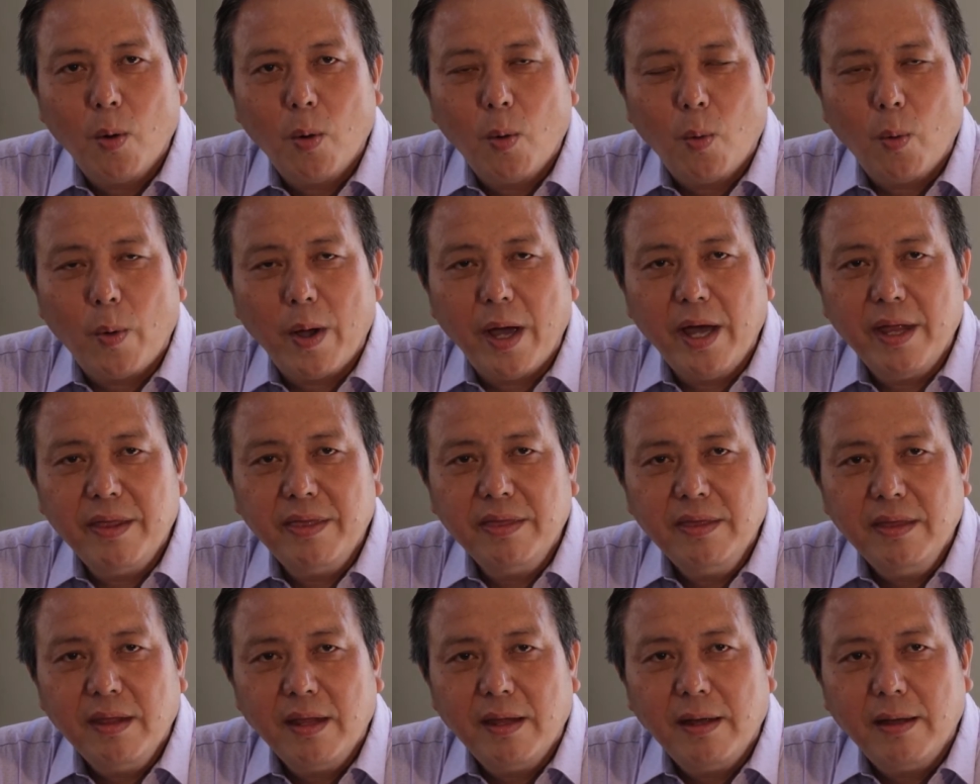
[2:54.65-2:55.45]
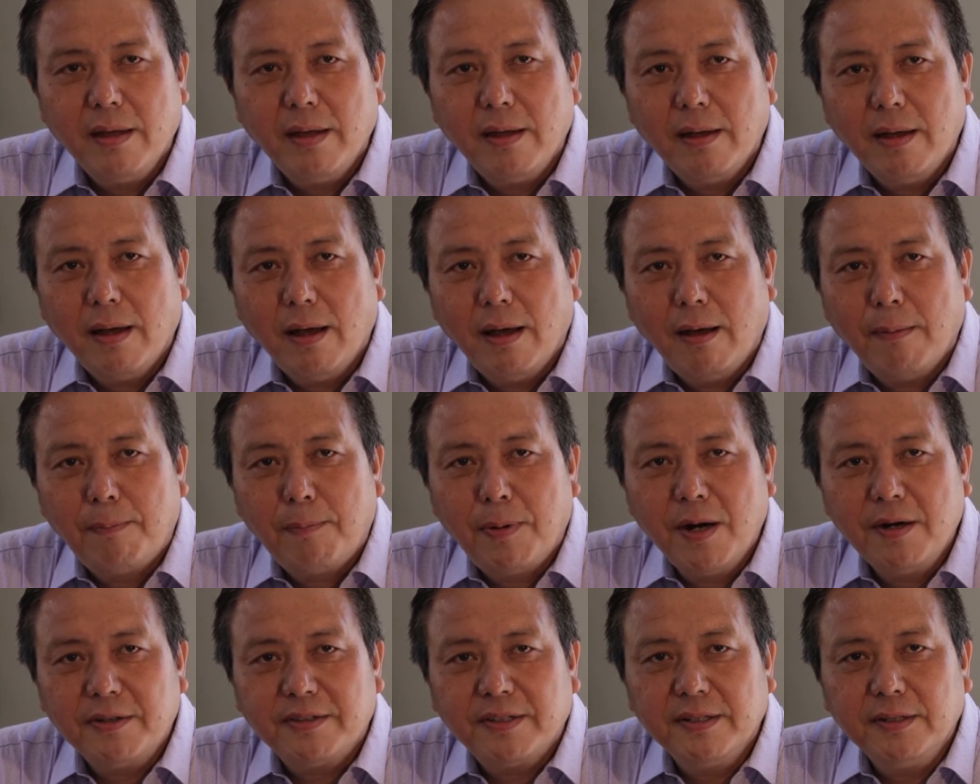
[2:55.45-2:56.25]
when a
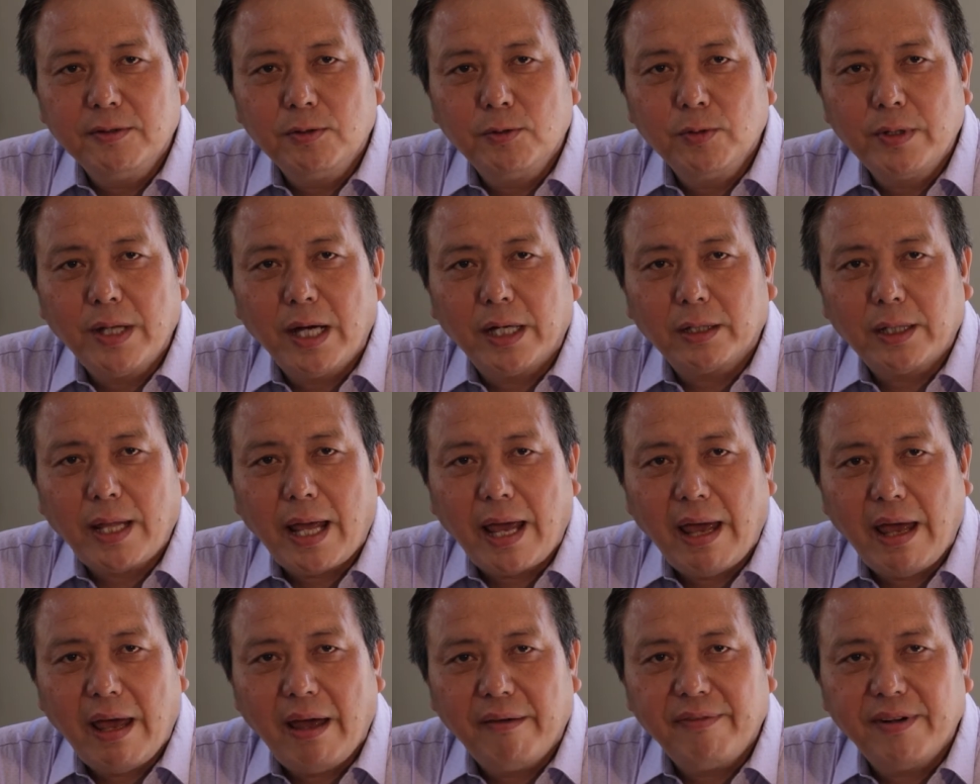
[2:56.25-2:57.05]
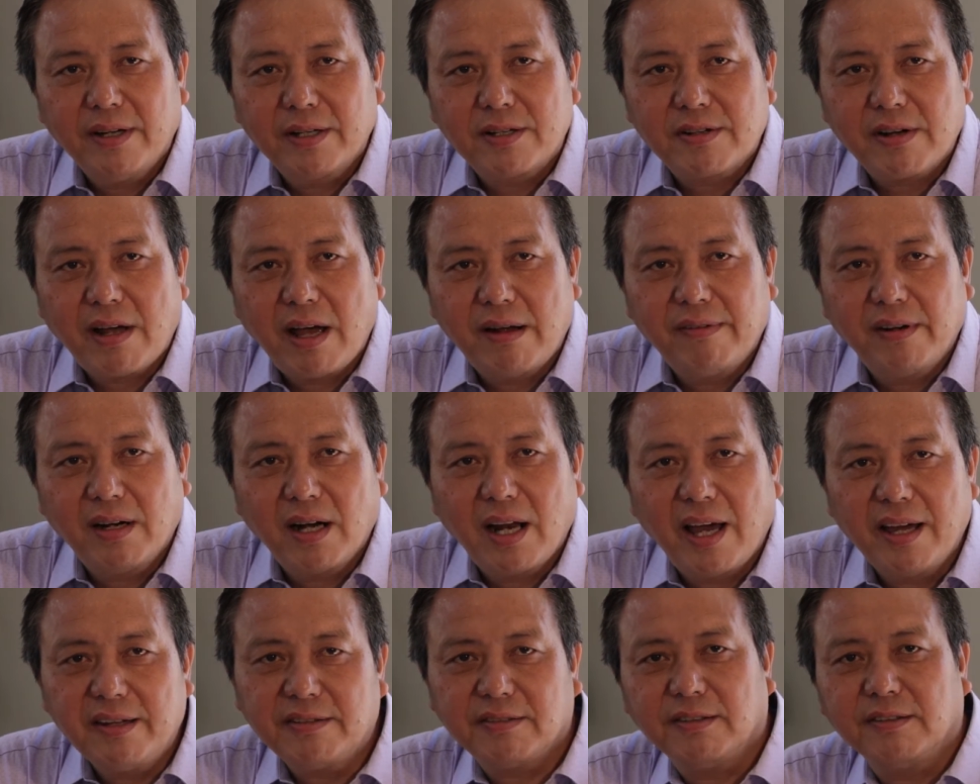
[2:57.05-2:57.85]
person do not have a driver
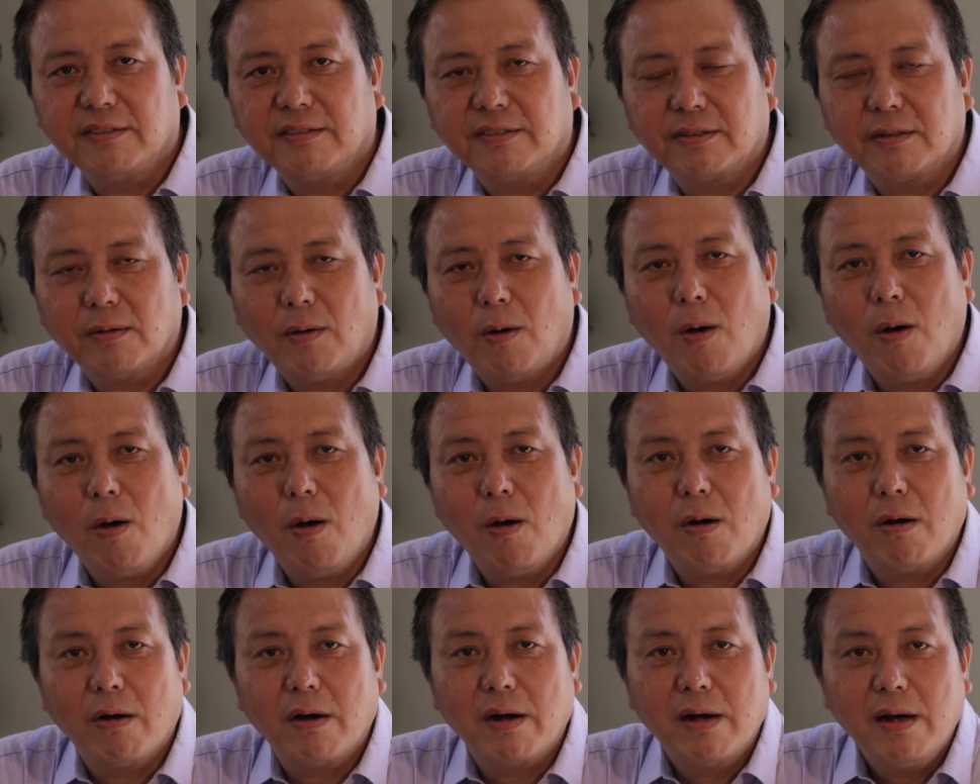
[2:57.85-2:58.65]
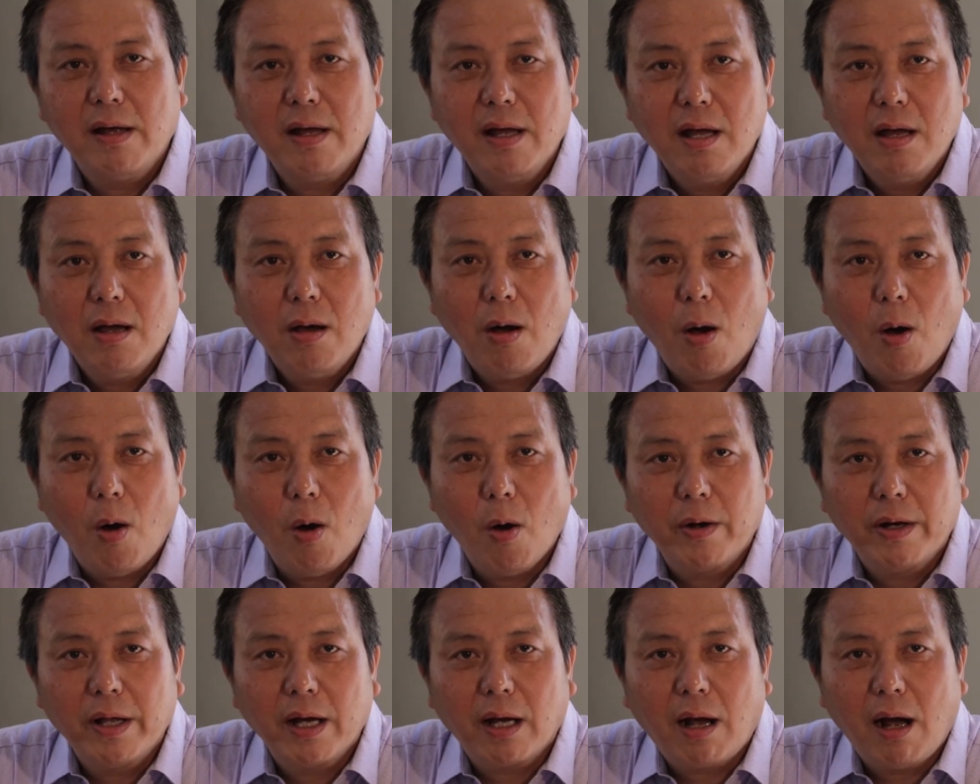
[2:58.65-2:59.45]
license or
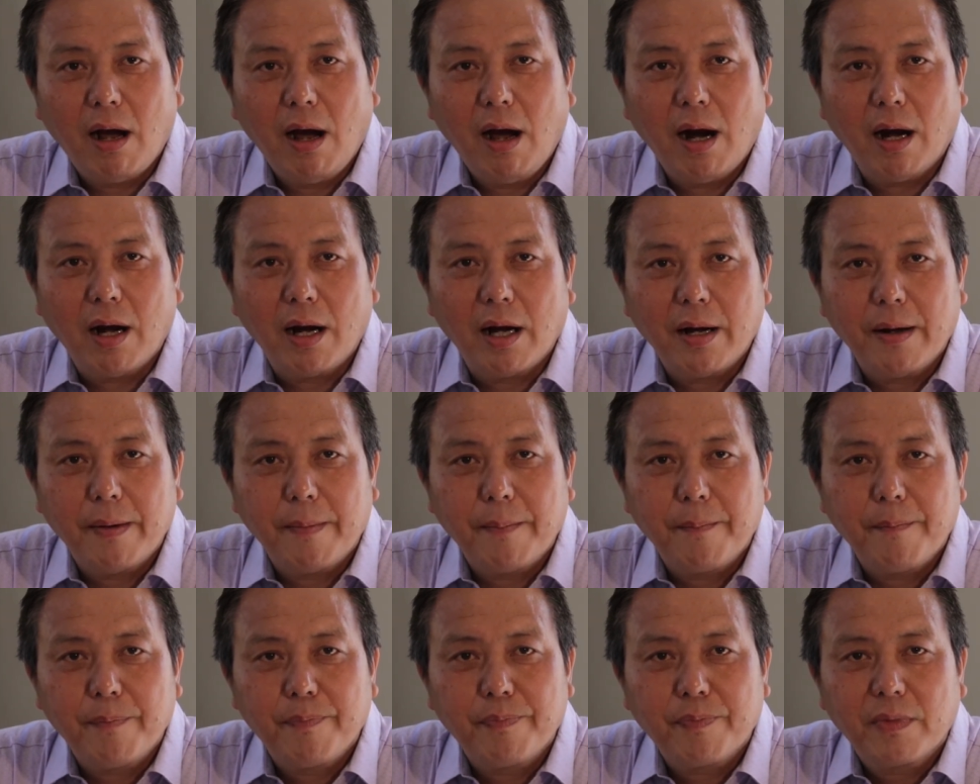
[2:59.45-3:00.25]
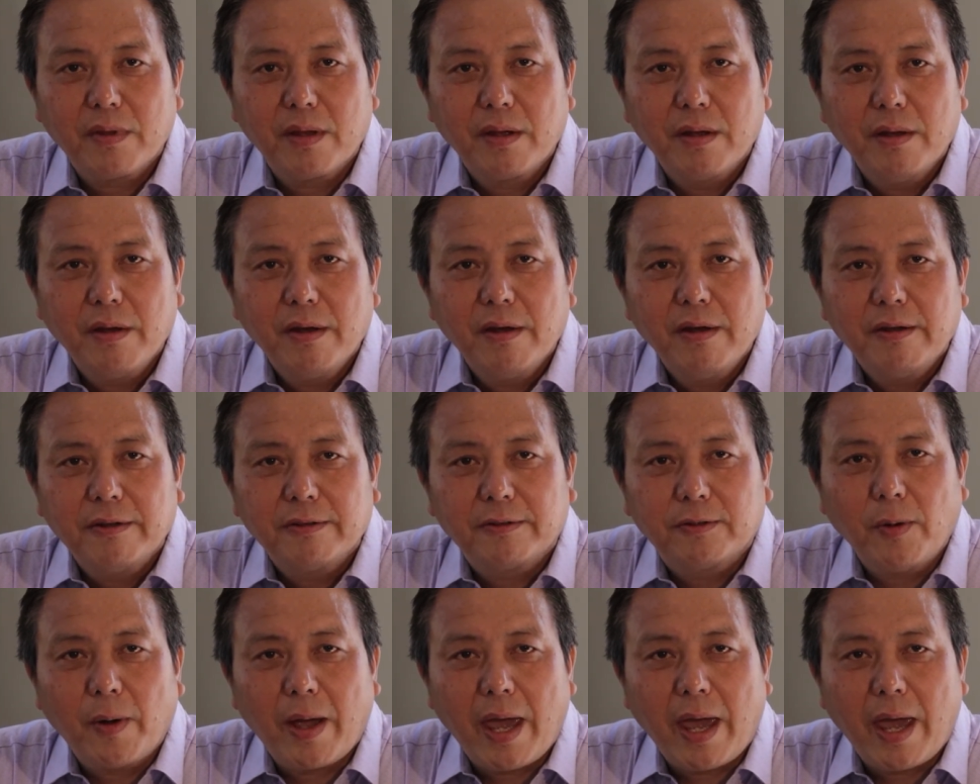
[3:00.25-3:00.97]
own a car? So